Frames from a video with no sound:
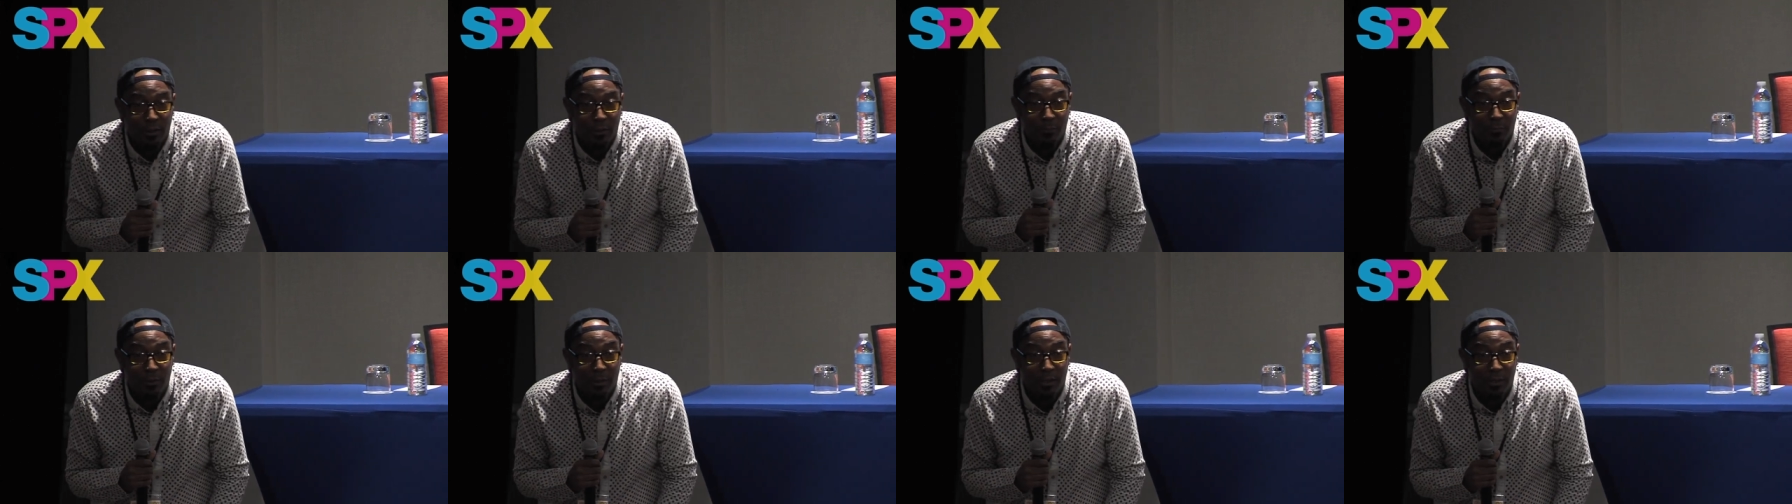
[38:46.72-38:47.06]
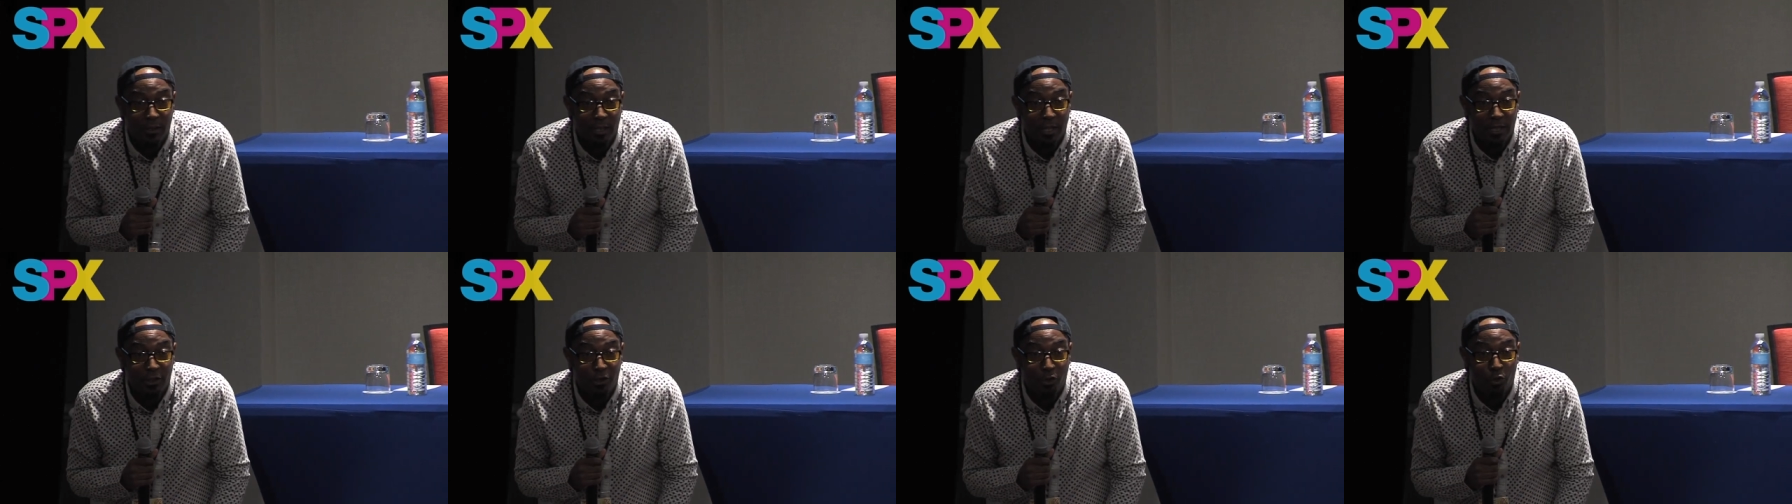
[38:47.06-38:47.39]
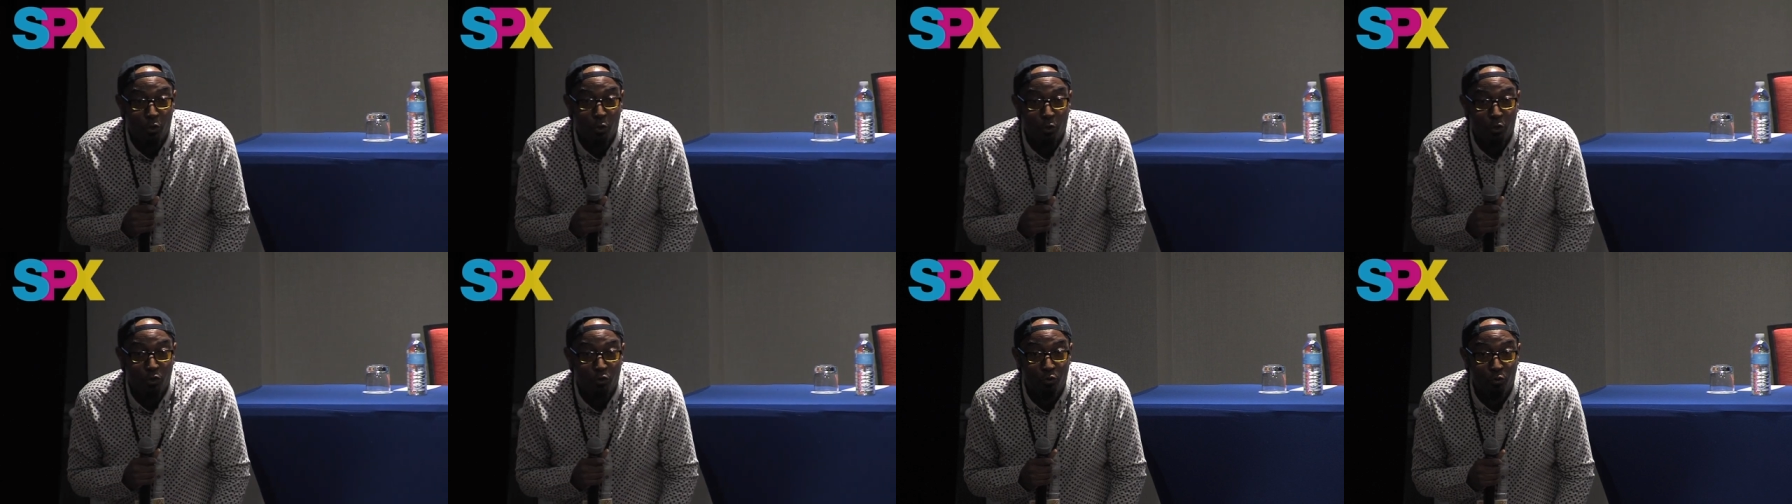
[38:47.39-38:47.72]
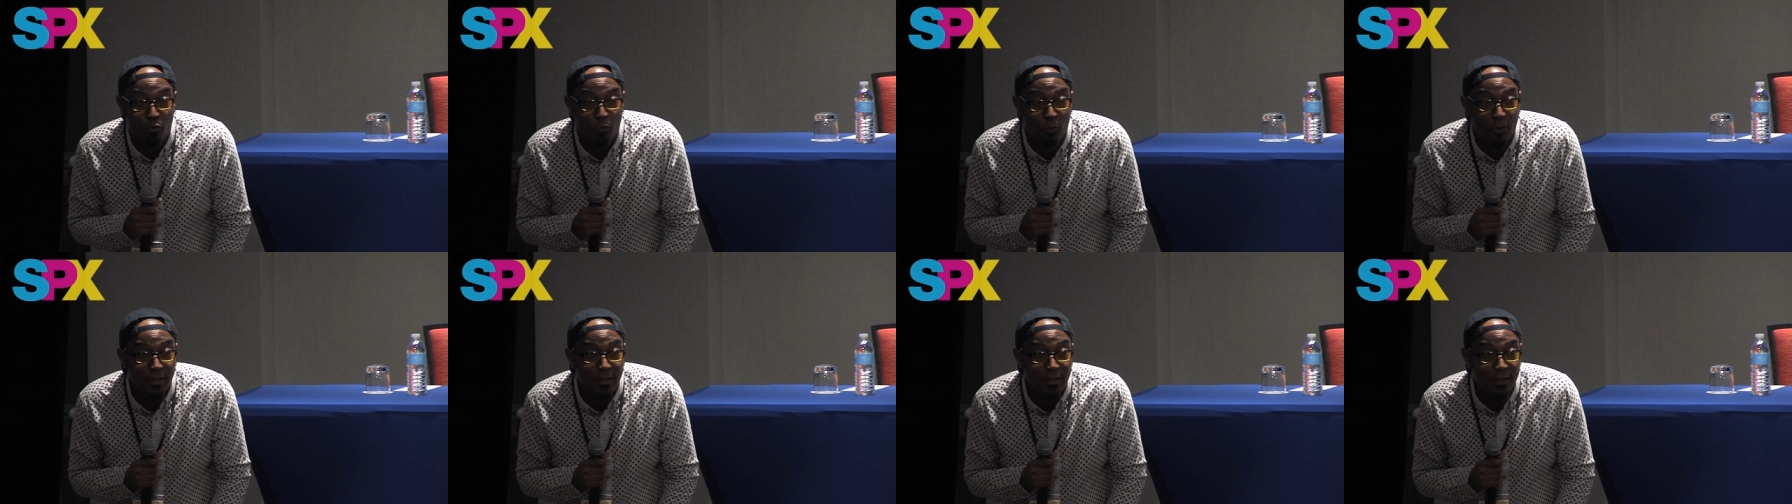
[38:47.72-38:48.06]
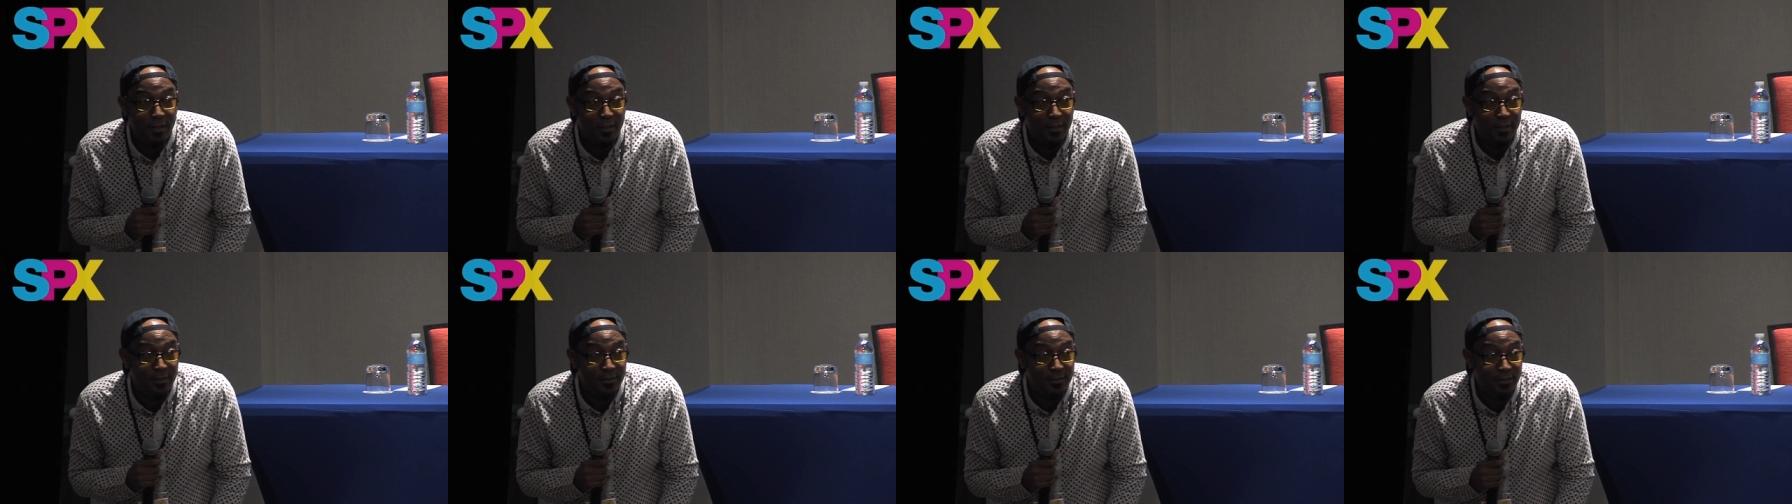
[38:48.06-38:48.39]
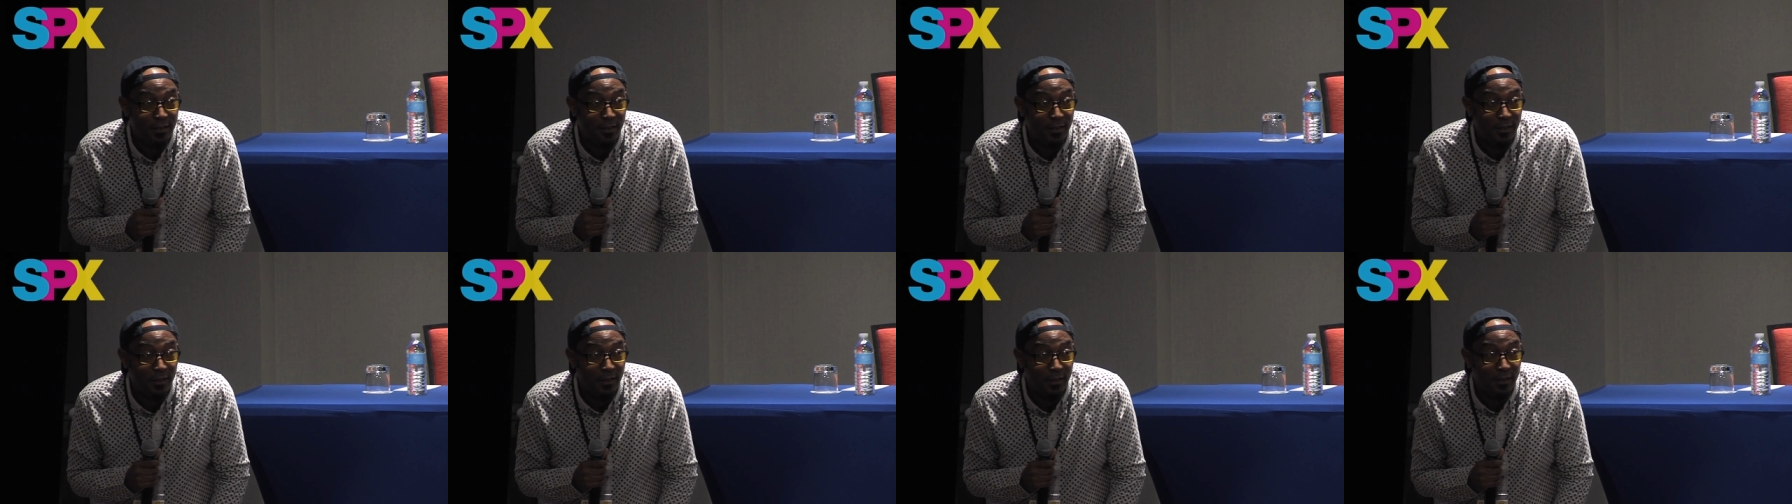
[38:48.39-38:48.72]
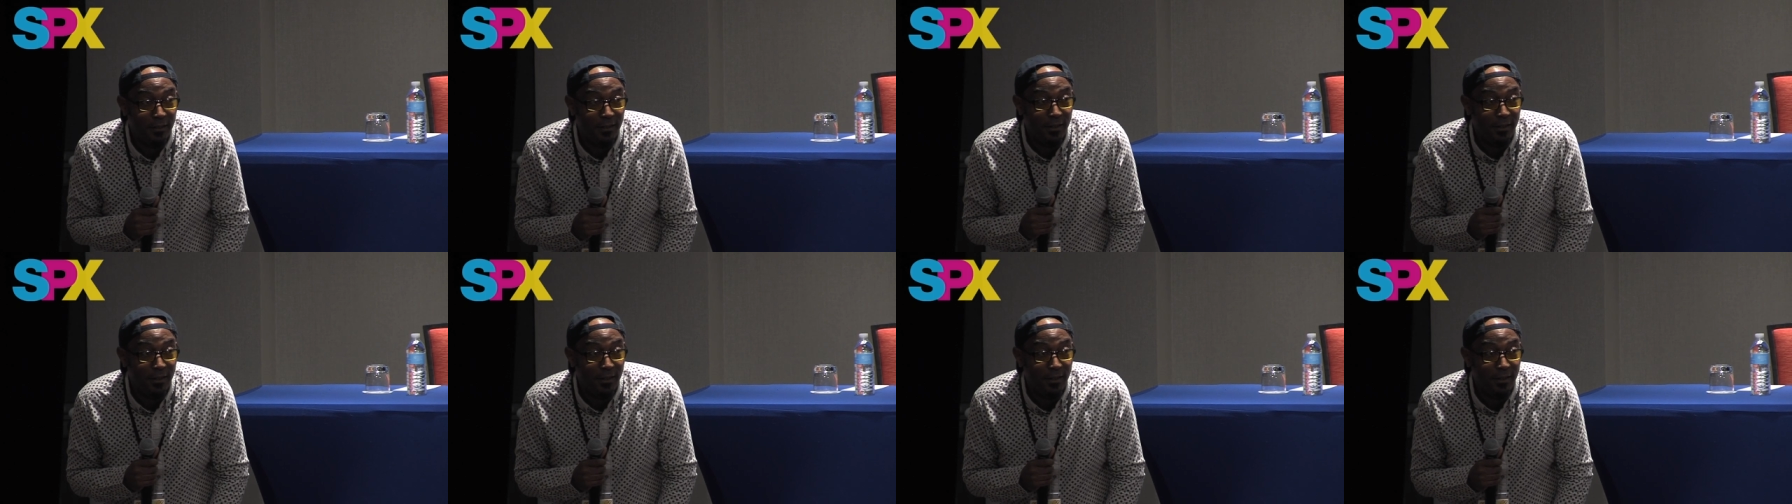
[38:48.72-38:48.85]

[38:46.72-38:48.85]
at me like, you're crazy.